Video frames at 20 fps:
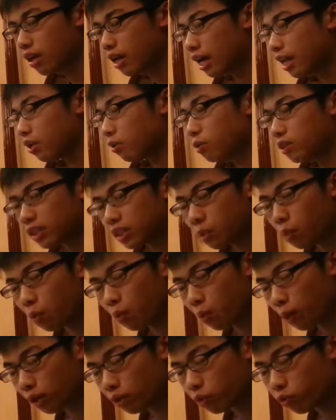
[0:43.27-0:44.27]
And the reason we
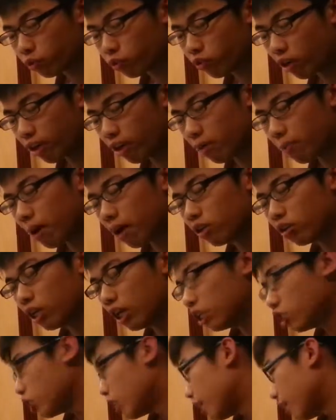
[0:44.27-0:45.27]
want to find about
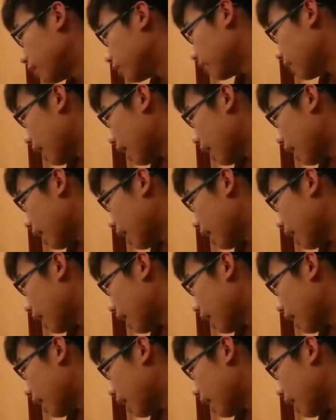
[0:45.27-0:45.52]
HA is